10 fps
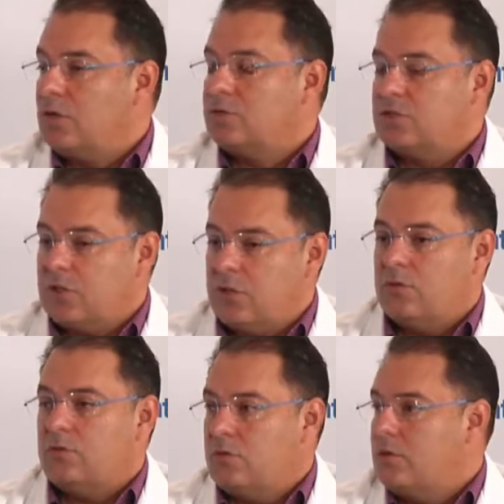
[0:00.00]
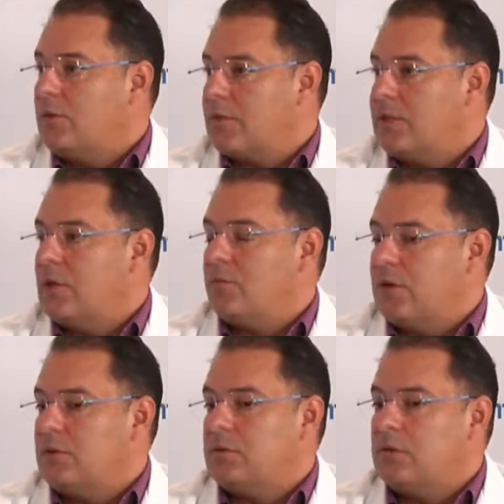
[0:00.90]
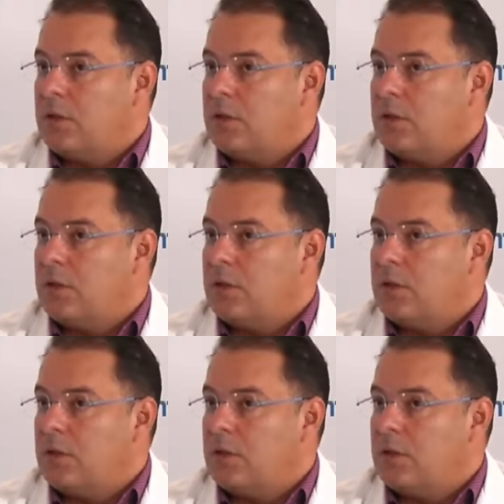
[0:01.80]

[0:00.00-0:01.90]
continue to do everything that we need